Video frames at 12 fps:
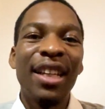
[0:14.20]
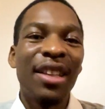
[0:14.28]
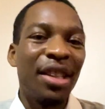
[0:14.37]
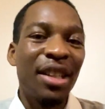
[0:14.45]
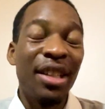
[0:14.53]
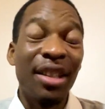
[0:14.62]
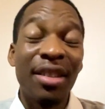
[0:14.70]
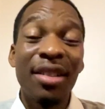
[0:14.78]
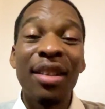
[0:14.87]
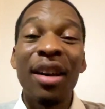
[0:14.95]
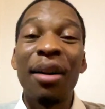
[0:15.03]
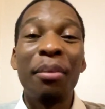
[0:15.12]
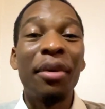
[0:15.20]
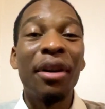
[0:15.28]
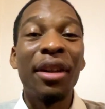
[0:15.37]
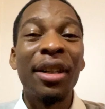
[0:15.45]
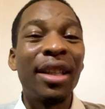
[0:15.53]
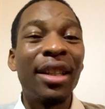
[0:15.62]
The stock
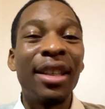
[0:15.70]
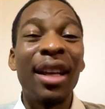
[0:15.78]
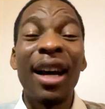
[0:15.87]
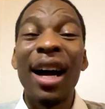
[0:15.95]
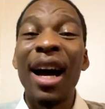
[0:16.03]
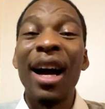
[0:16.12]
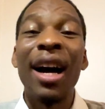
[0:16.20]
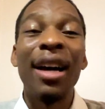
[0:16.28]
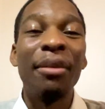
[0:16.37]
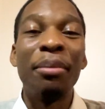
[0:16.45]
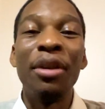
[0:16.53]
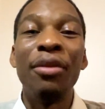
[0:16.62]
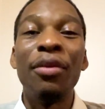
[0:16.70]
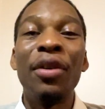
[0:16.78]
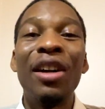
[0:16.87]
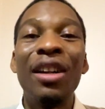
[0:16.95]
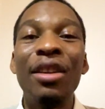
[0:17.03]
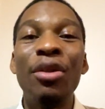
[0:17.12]
market had been
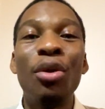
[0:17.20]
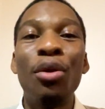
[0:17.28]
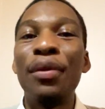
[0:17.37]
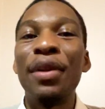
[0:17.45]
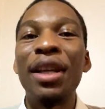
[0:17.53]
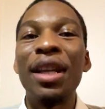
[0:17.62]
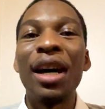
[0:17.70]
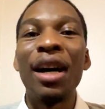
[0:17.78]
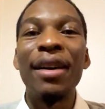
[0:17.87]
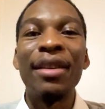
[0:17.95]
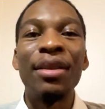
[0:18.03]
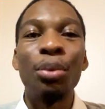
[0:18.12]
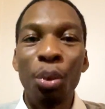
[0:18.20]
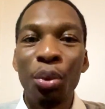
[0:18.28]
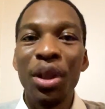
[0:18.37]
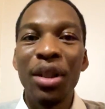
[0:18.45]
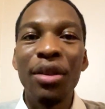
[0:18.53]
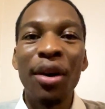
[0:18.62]
falling over the last
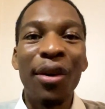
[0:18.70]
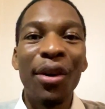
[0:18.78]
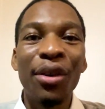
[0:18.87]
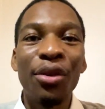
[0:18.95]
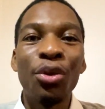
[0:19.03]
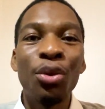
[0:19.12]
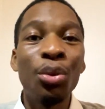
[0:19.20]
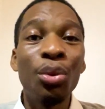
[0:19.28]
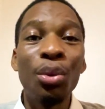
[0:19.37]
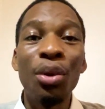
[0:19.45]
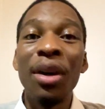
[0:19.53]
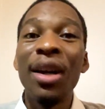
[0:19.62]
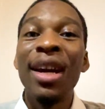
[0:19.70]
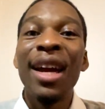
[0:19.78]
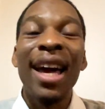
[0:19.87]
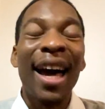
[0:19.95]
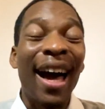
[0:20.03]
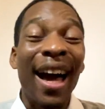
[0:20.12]
week or two,
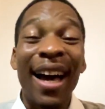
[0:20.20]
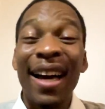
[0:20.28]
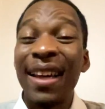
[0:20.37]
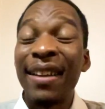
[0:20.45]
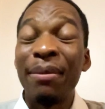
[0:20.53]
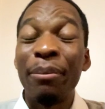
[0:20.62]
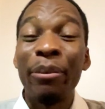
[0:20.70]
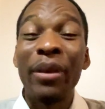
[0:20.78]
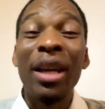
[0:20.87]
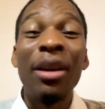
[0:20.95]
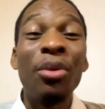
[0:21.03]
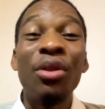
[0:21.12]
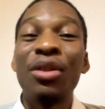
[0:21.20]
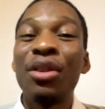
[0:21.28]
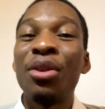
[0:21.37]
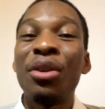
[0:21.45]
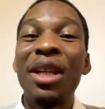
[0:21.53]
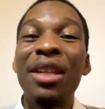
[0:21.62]
and it was
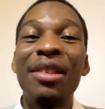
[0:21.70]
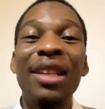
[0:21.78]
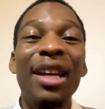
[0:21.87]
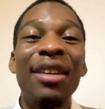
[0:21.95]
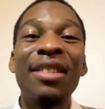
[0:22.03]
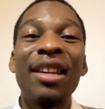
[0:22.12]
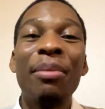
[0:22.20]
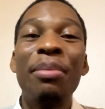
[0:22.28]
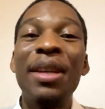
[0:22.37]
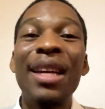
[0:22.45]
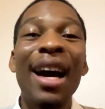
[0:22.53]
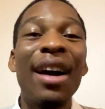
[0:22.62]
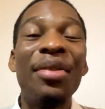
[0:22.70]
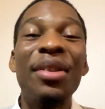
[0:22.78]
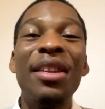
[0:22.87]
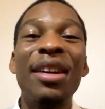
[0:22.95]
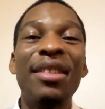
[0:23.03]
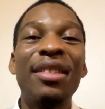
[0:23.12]
crazy. The S&P and the
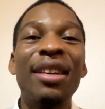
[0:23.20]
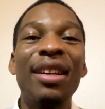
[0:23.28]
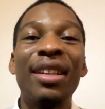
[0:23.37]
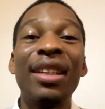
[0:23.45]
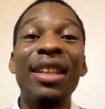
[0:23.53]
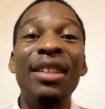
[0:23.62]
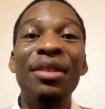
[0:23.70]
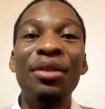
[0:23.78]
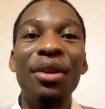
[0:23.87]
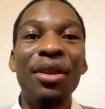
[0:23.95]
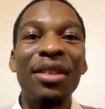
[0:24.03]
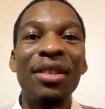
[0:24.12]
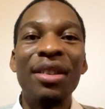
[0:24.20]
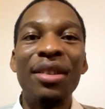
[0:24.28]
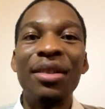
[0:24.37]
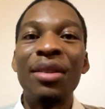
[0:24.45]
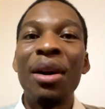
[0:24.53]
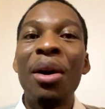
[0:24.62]
Nasdaq
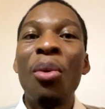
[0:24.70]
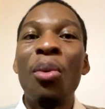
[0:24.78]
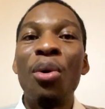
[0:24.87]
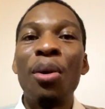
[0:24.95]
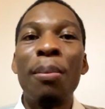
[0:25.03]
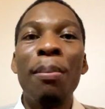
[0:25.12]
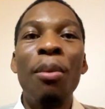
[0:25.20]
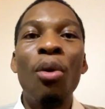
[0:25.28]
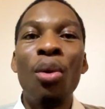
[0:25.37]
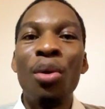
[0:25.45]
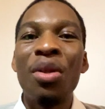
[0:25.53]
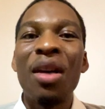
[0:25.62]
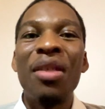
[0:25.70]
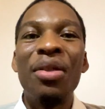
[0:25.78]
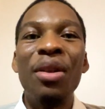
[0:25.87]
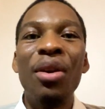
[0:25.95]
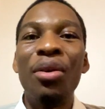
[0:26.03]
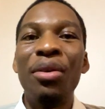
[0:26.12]
indexes were both
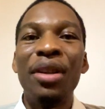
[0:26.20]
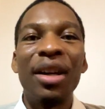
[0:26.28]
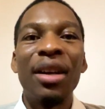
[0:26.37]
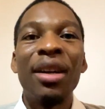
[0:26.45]
down